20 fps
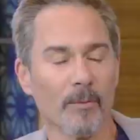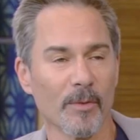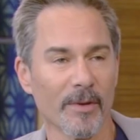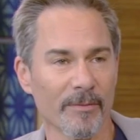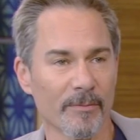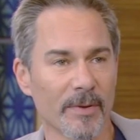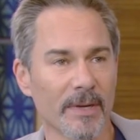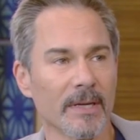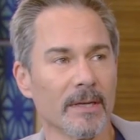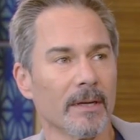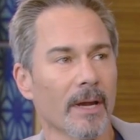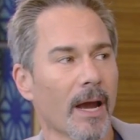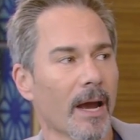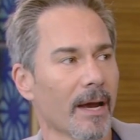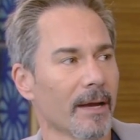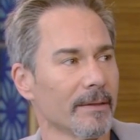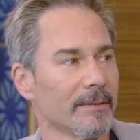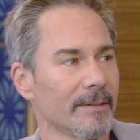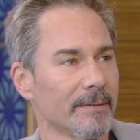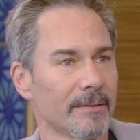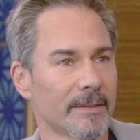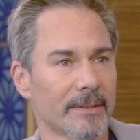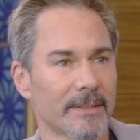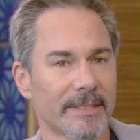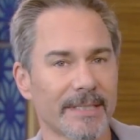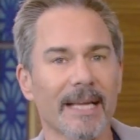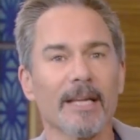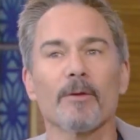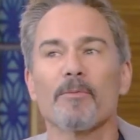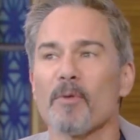we've been
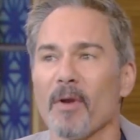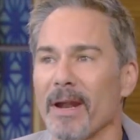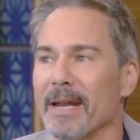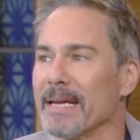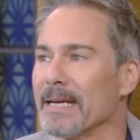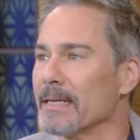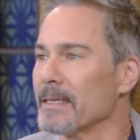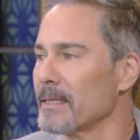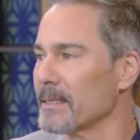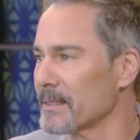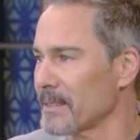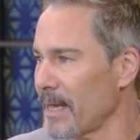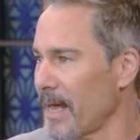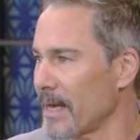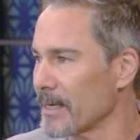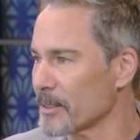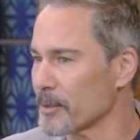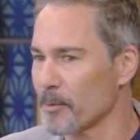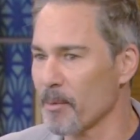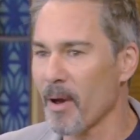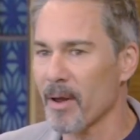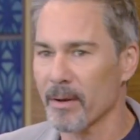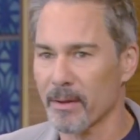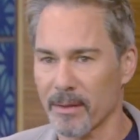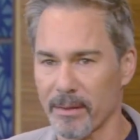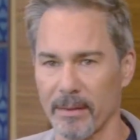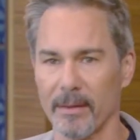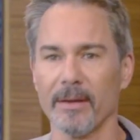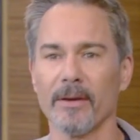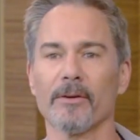celebrating it this last
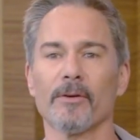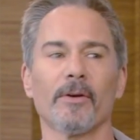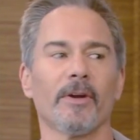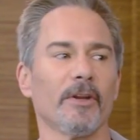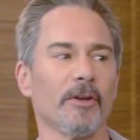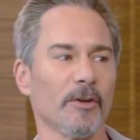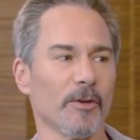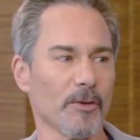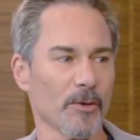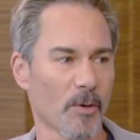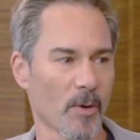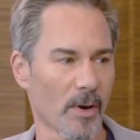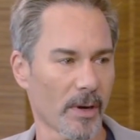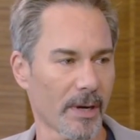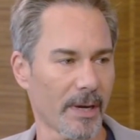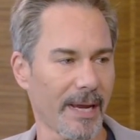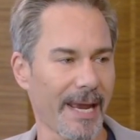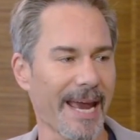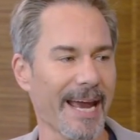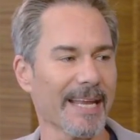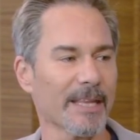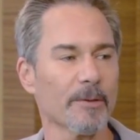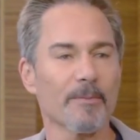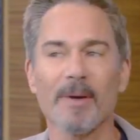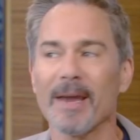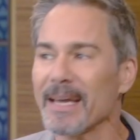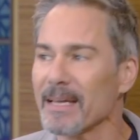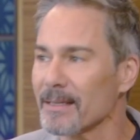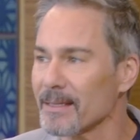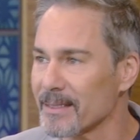month here in New York at the
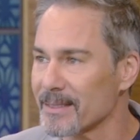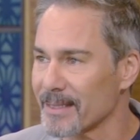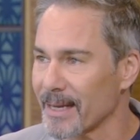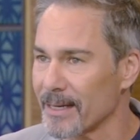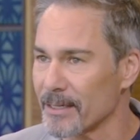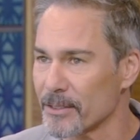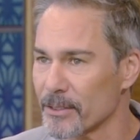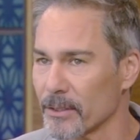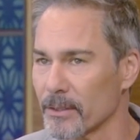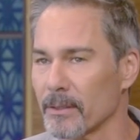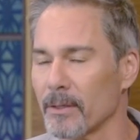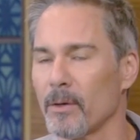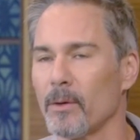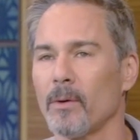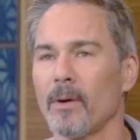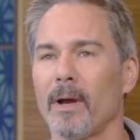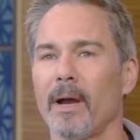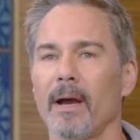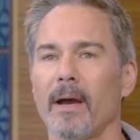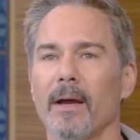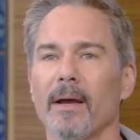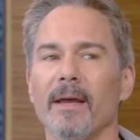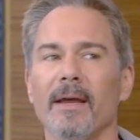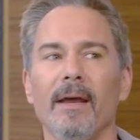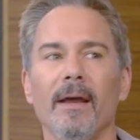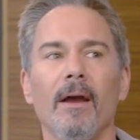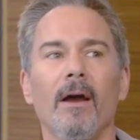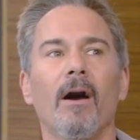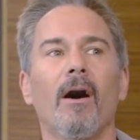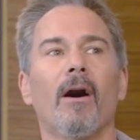Paley Center. Yeah.
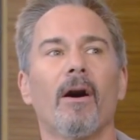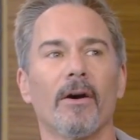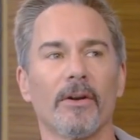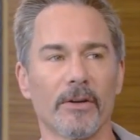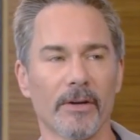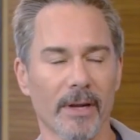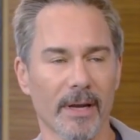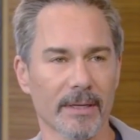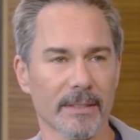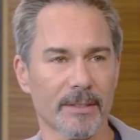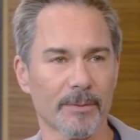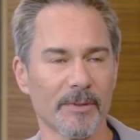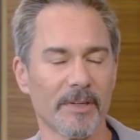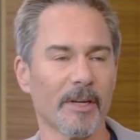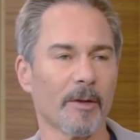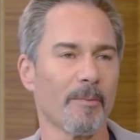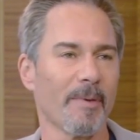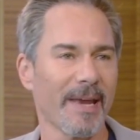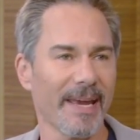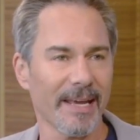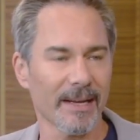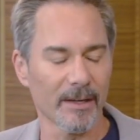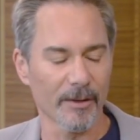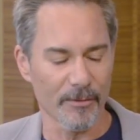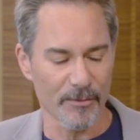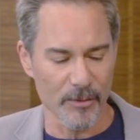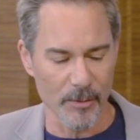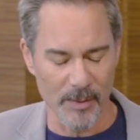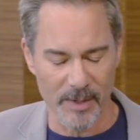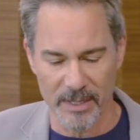Honored us. We did a panel a
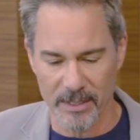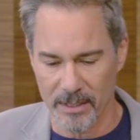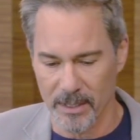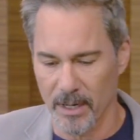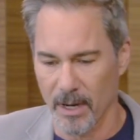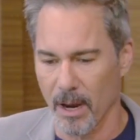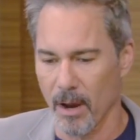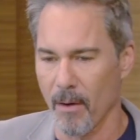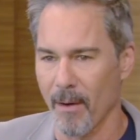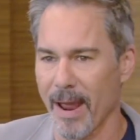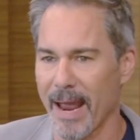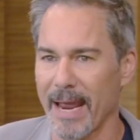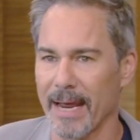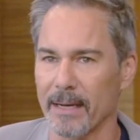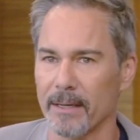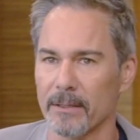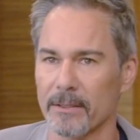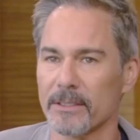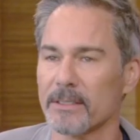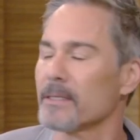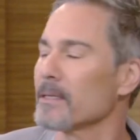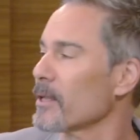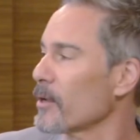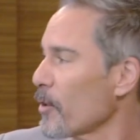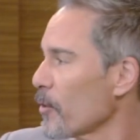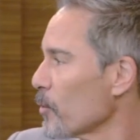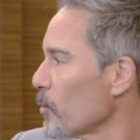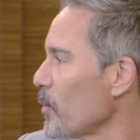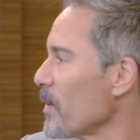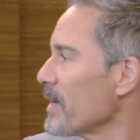few weeks ago, and there's still
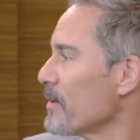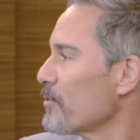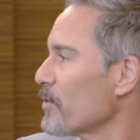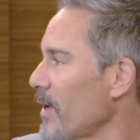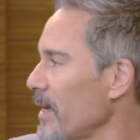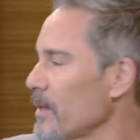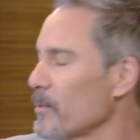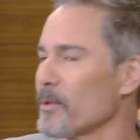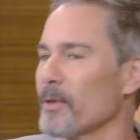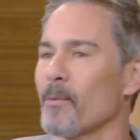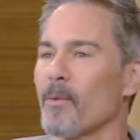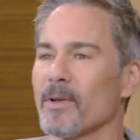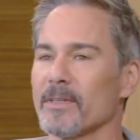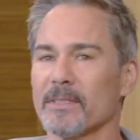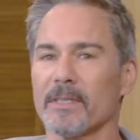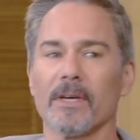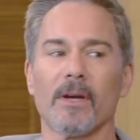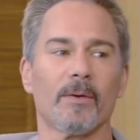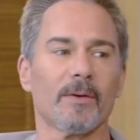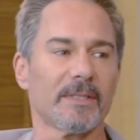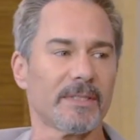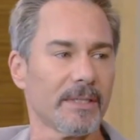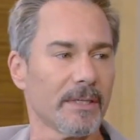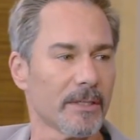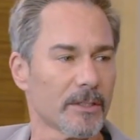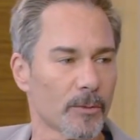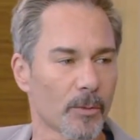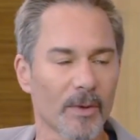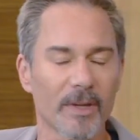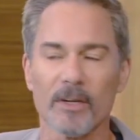another week for anyone that wants to go and see
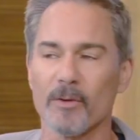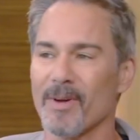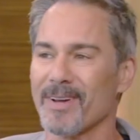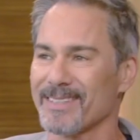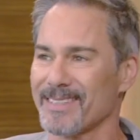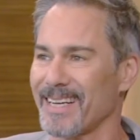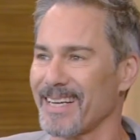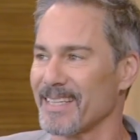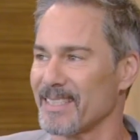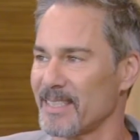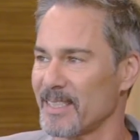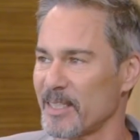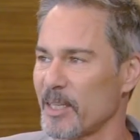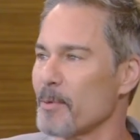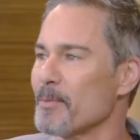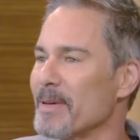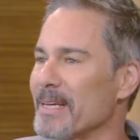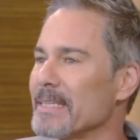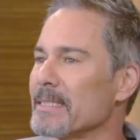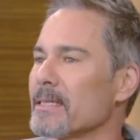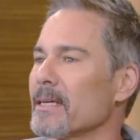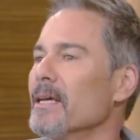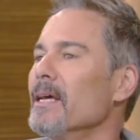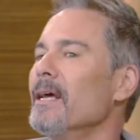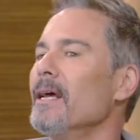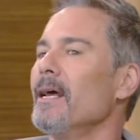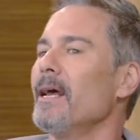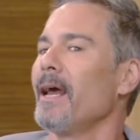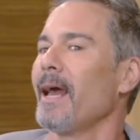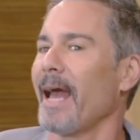this Will and Grace exhibit
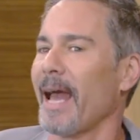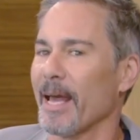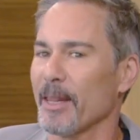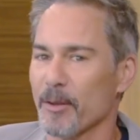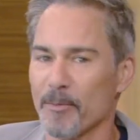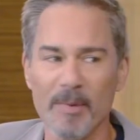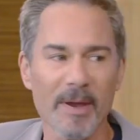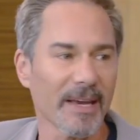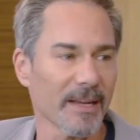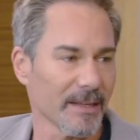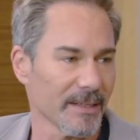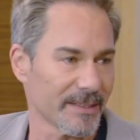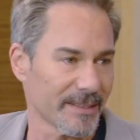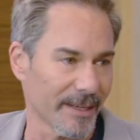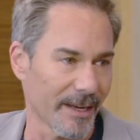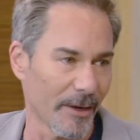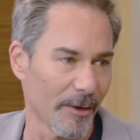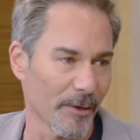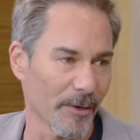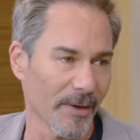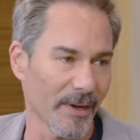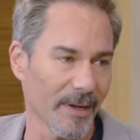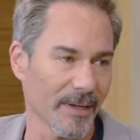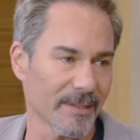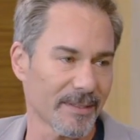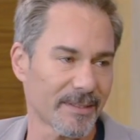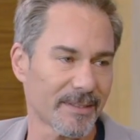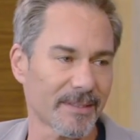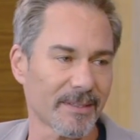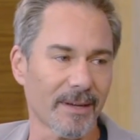at the Paley Center.
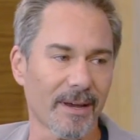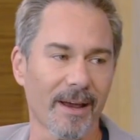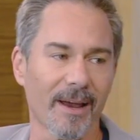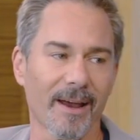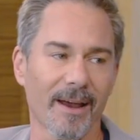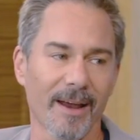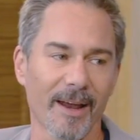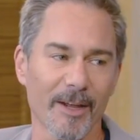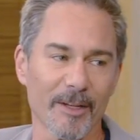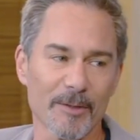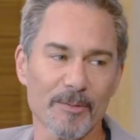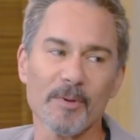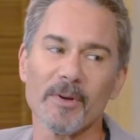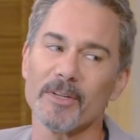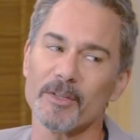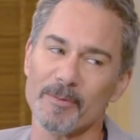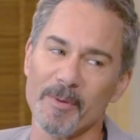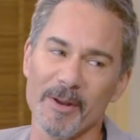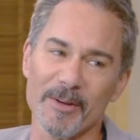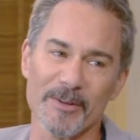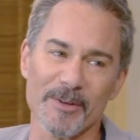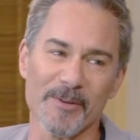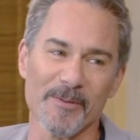It's pretty special.